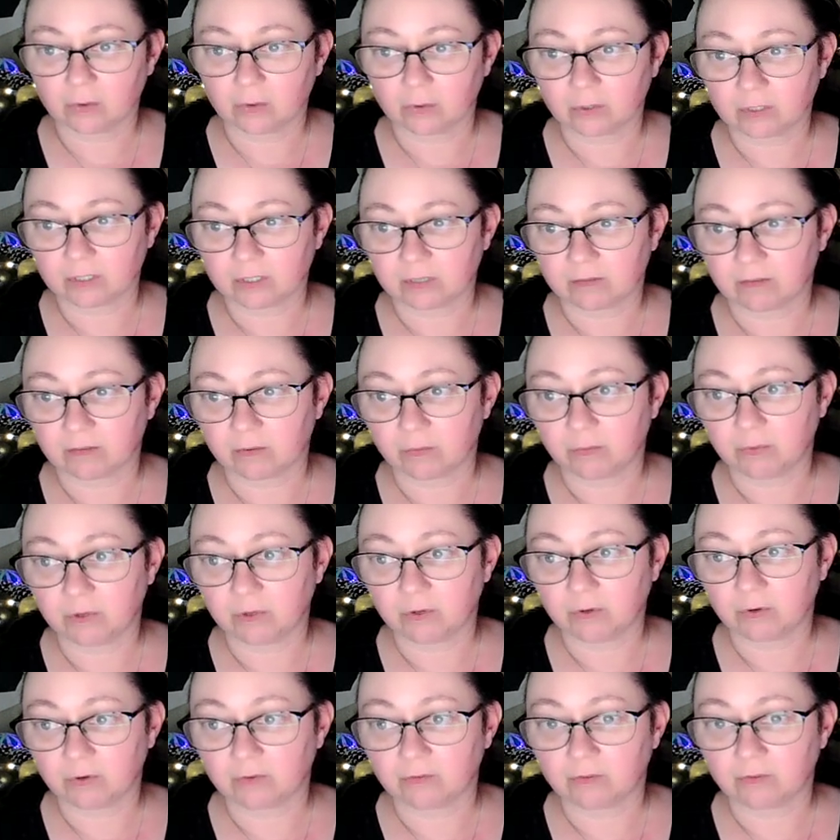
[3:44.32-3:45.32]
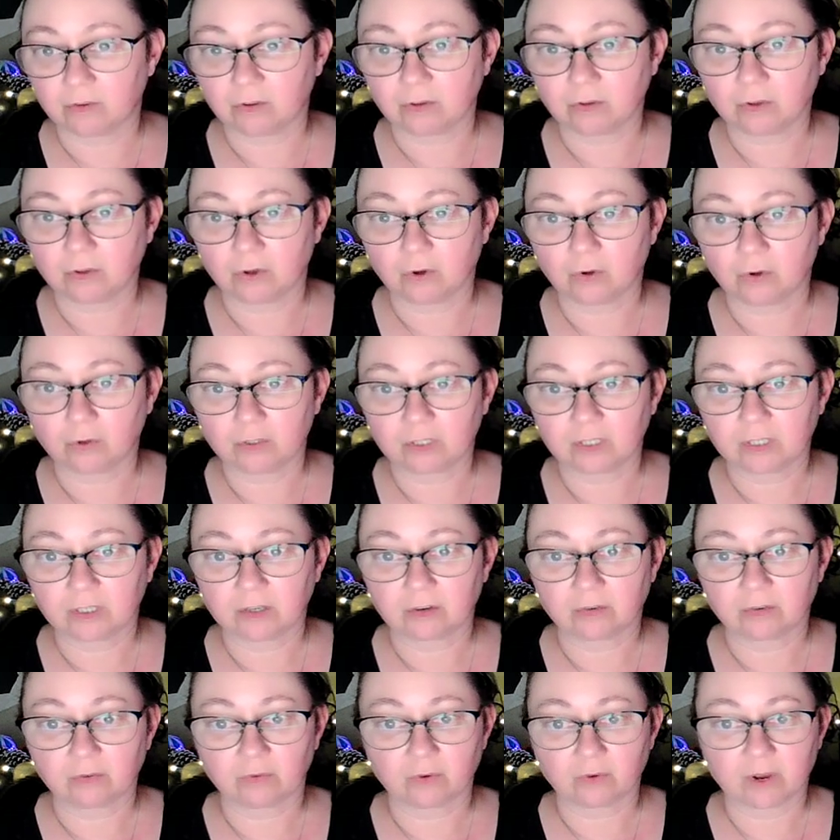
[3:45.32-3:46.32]
was of a beautiful
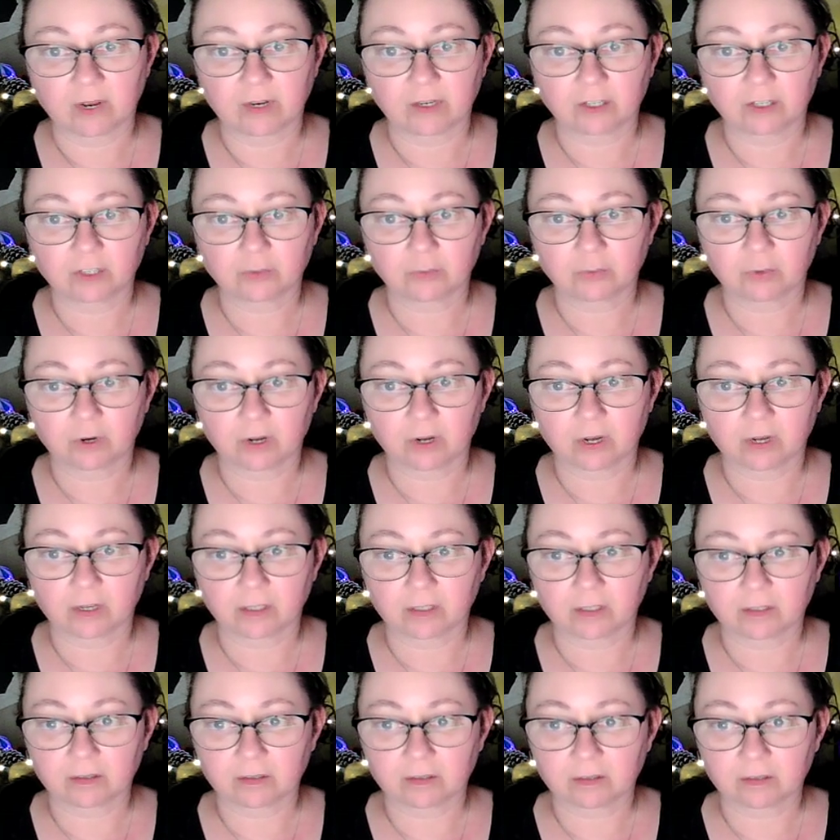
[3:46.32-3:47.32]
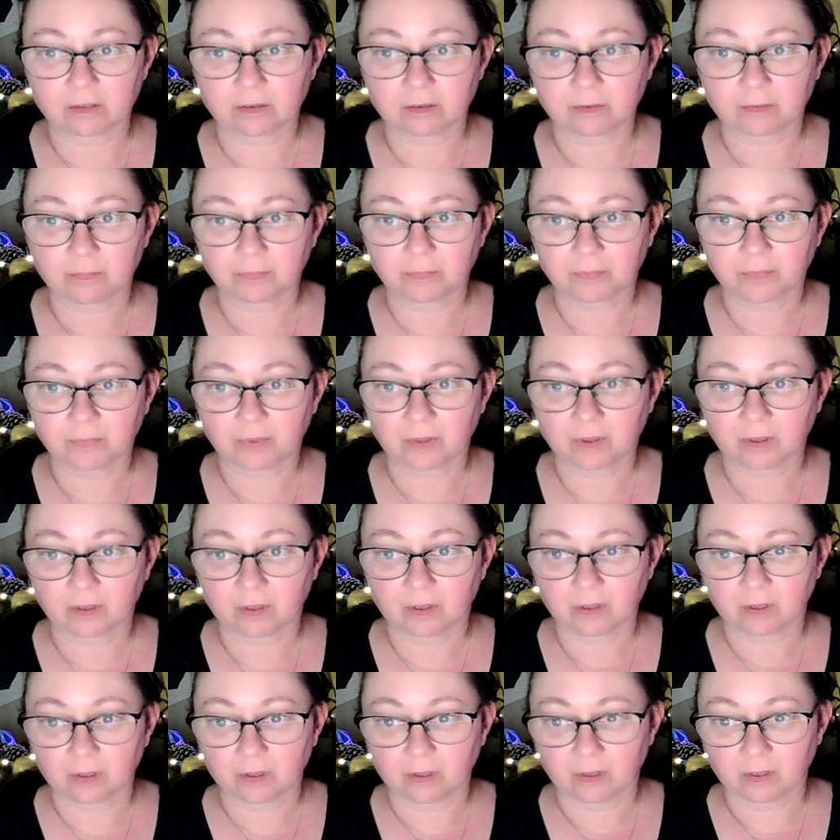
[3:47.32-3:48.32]
golden and reddish bronze.
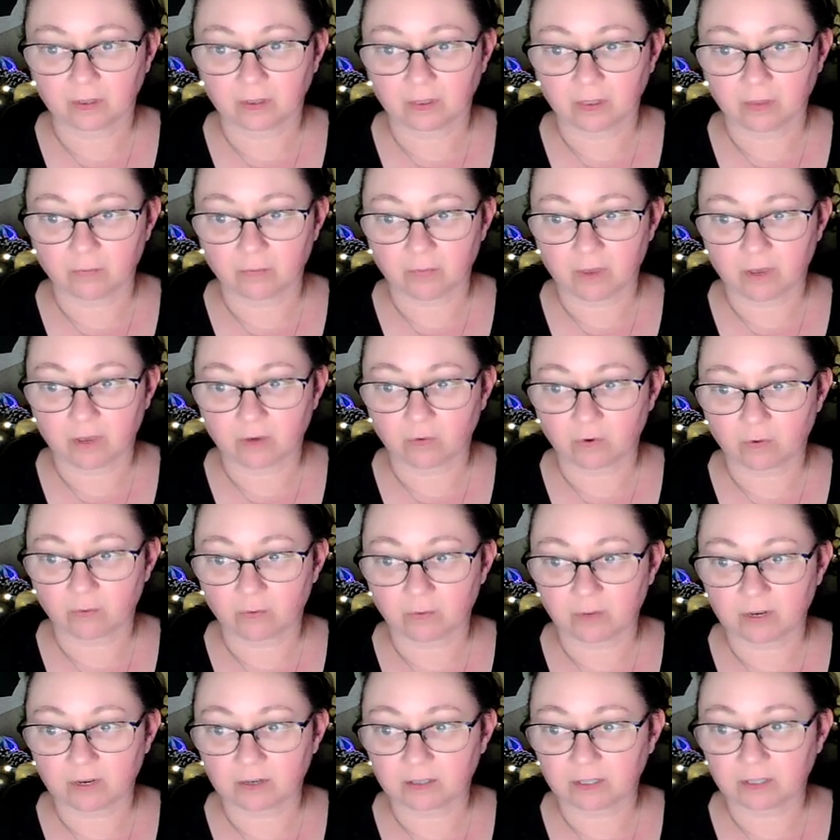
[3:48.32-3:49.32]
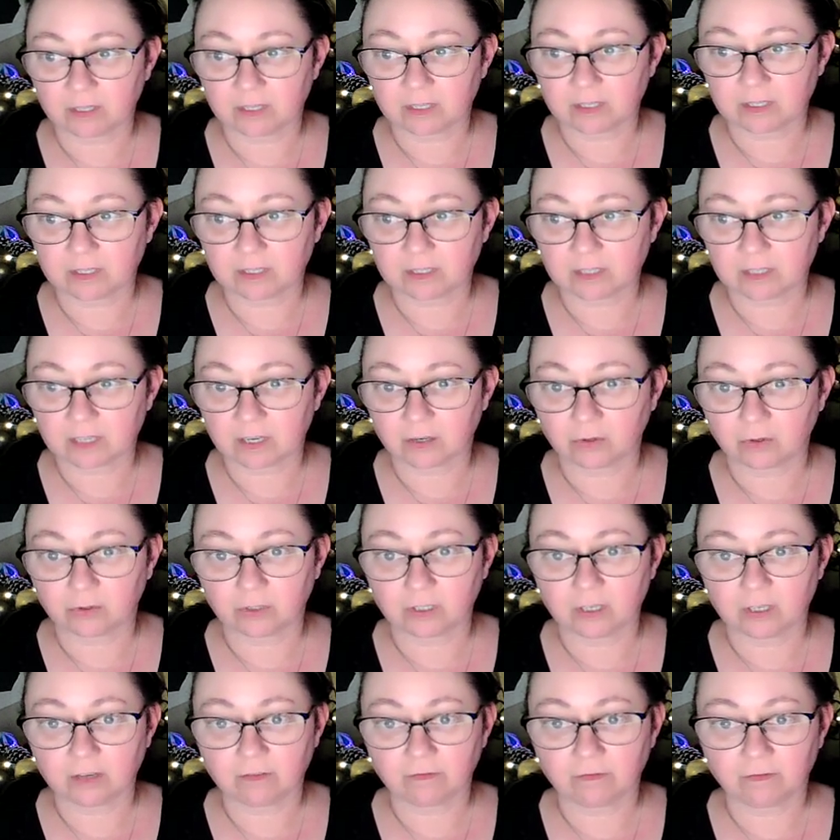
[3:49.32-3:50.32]
The men were beardless, and
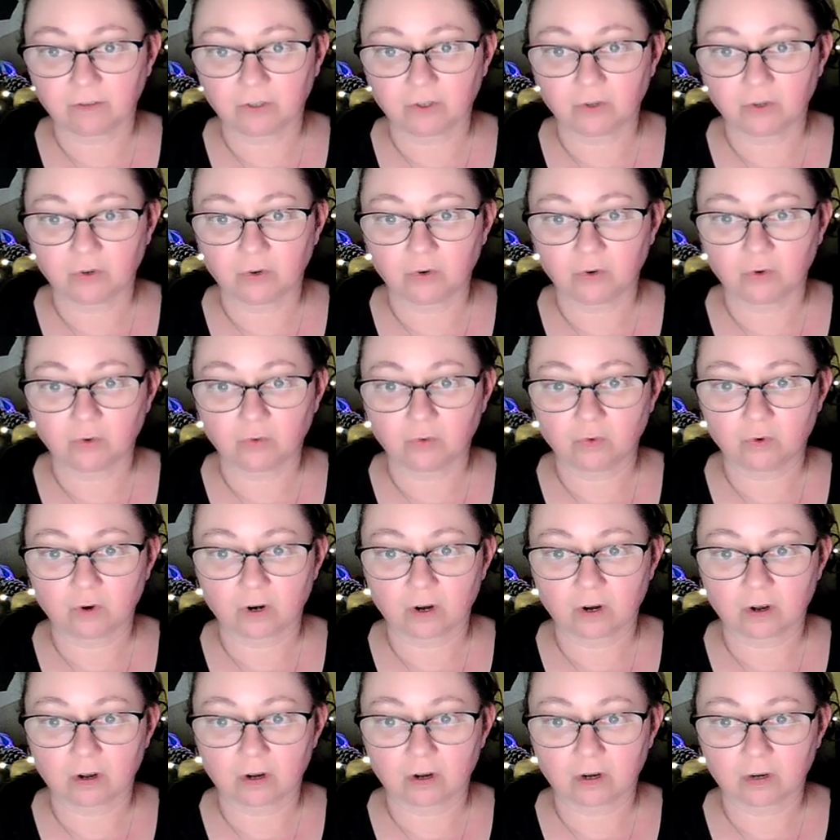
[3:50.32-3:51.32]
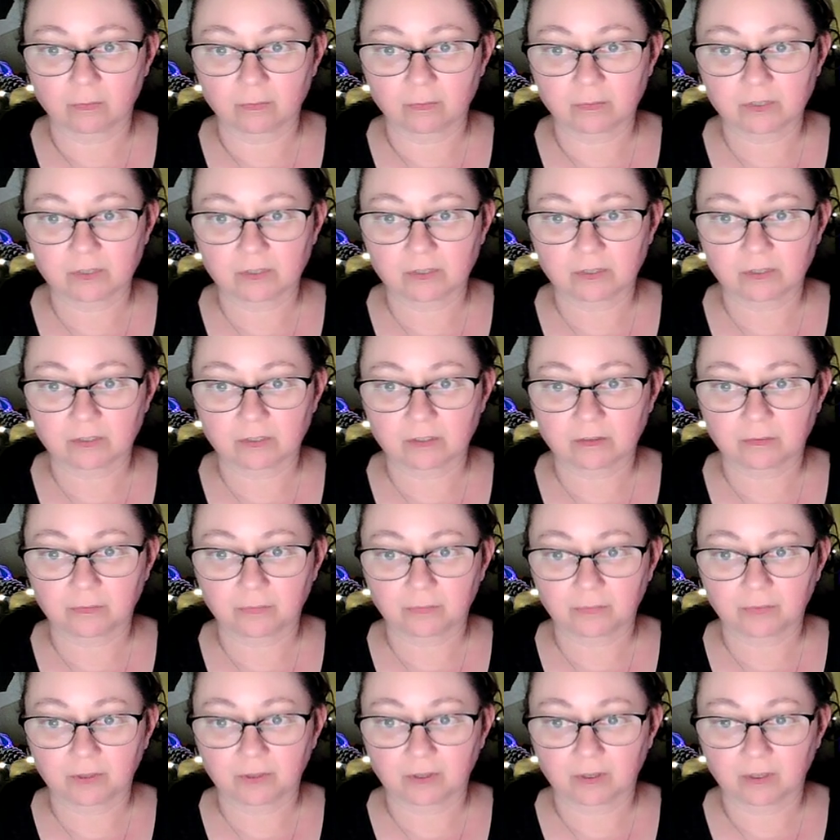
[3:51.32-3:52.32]
only a few wore arms.
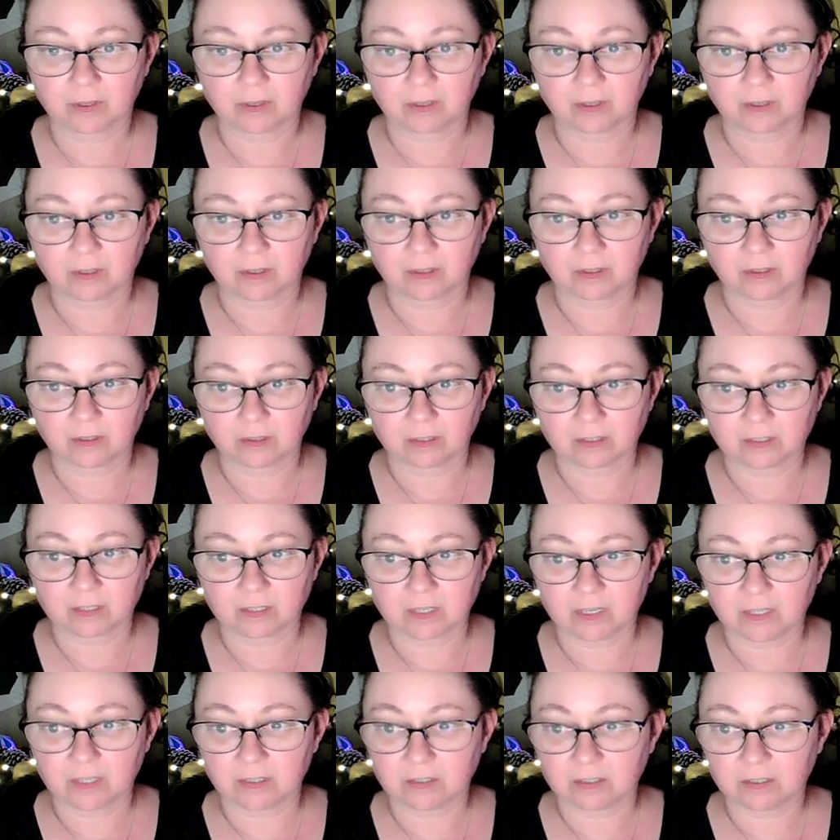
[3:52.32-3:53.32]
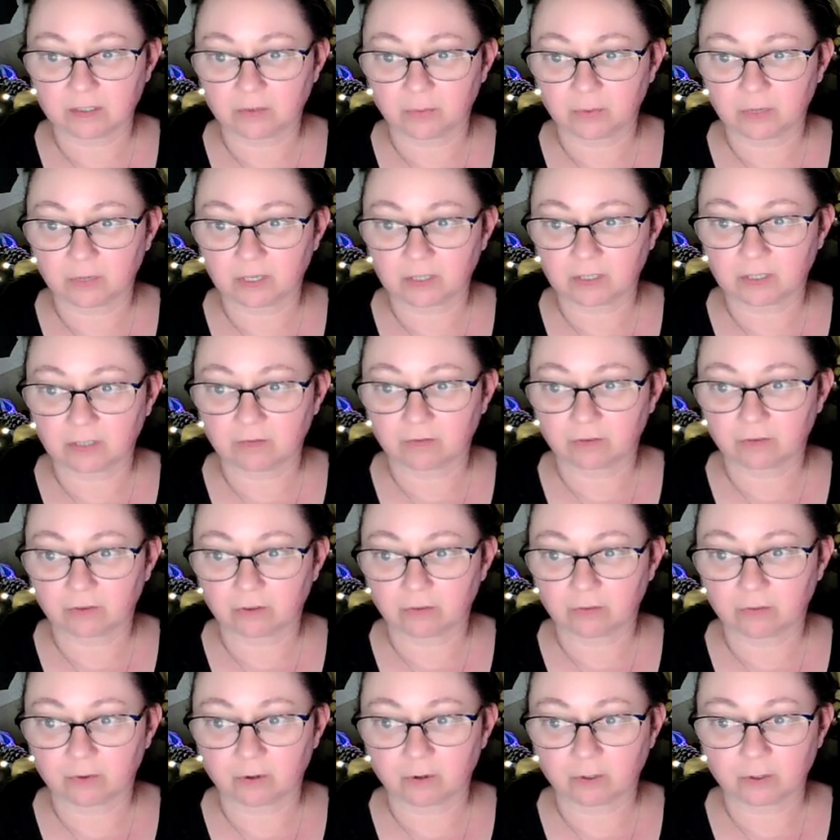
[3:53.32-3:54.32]
The scenes depicted for
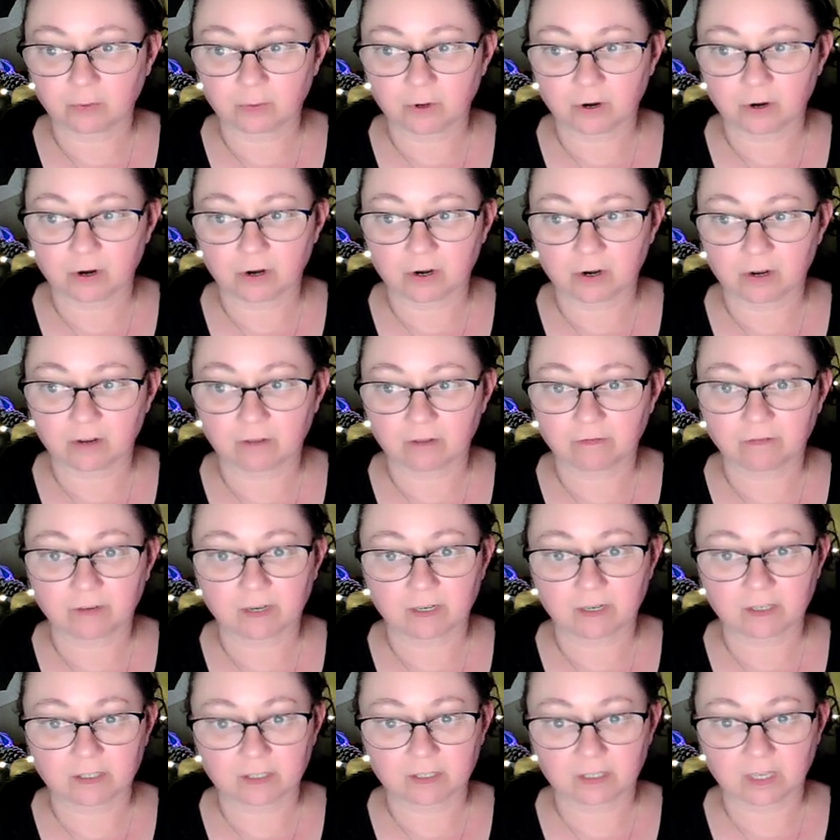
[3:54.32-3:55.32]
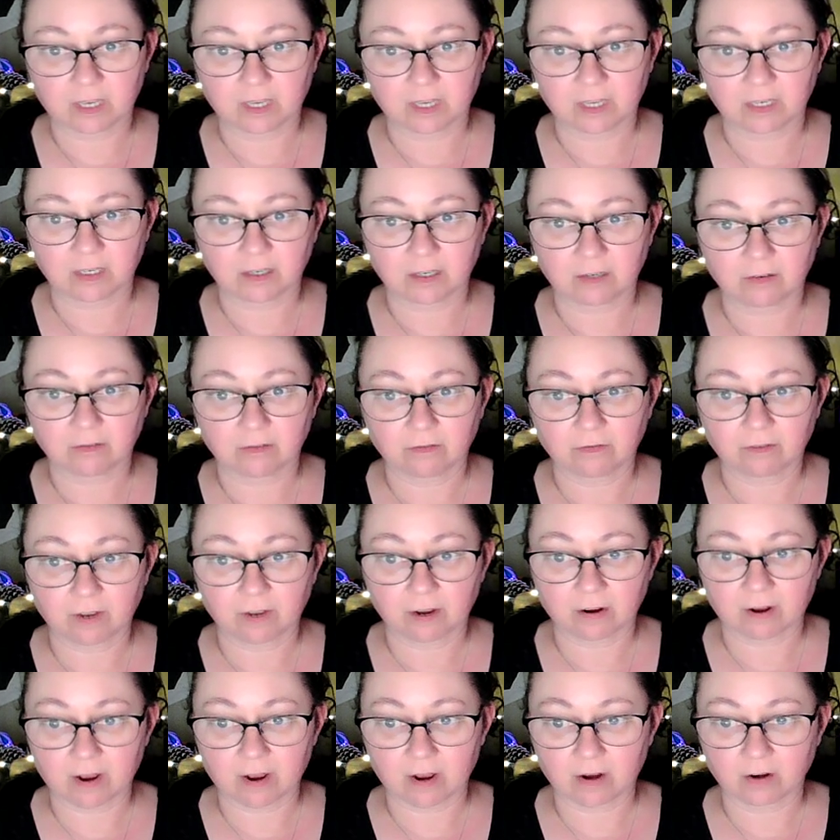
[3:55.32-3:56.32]
the most part a fair-skinned,
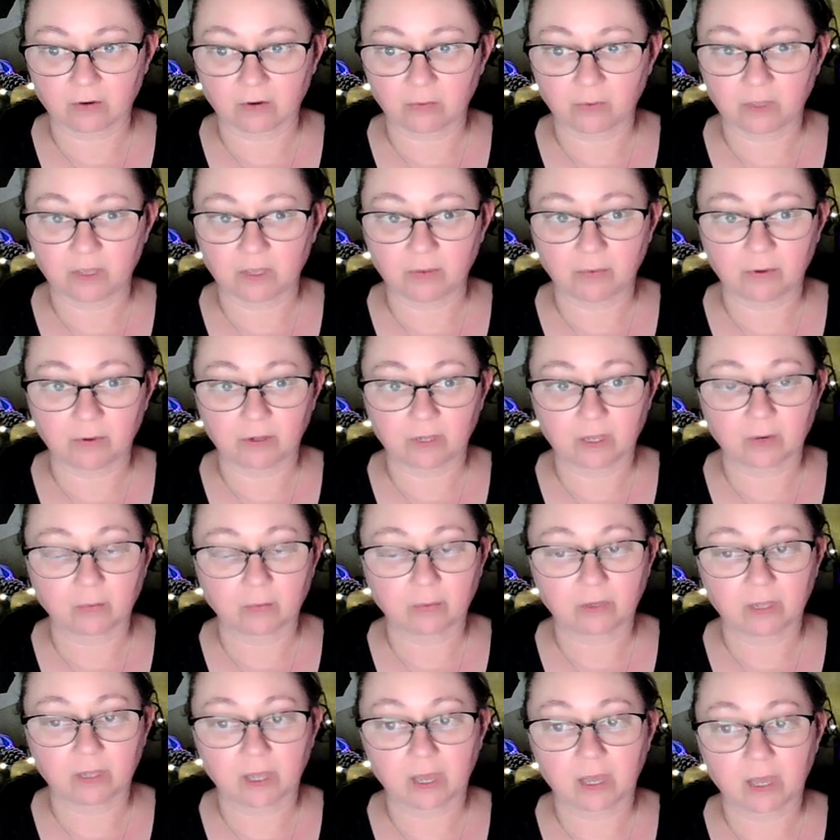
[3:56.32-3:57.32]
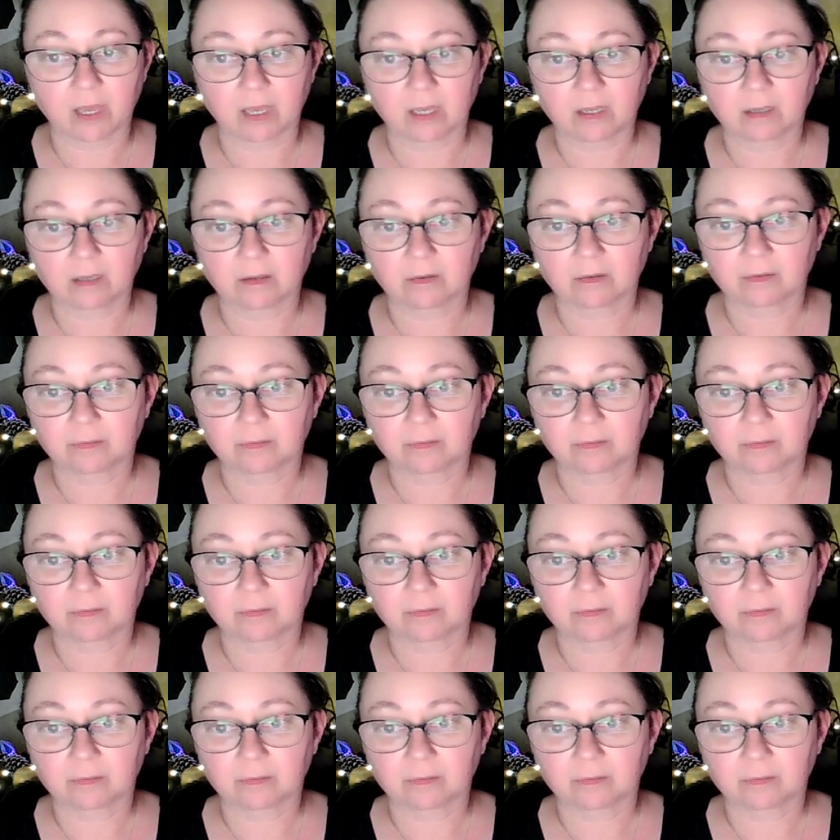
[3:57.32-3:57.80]
fair-haired people at play.